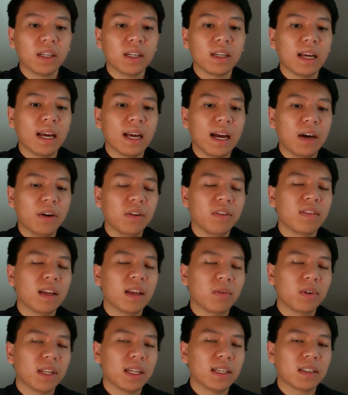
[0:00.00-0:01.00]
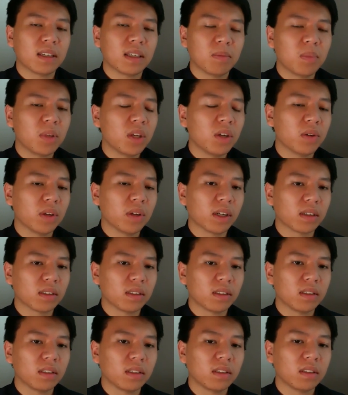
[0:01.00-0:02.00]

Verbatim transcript: But how does that relate to computing?